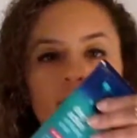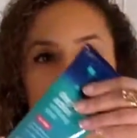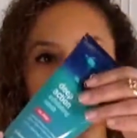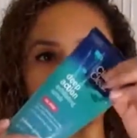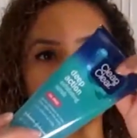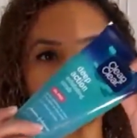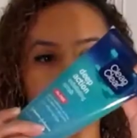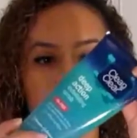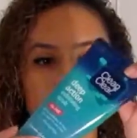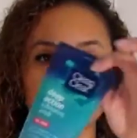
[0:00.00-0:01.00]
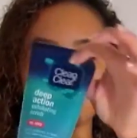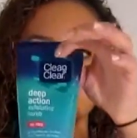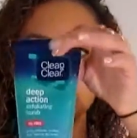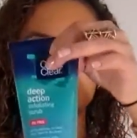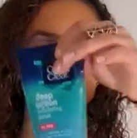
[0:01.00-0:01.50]
here just to show that
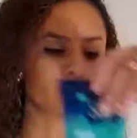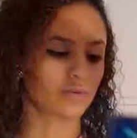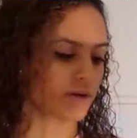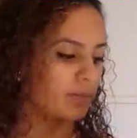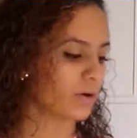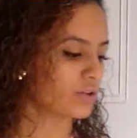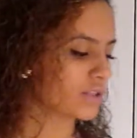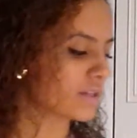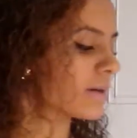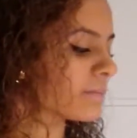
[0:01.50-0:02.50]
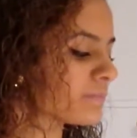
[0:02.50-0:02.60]
I do repurchase it.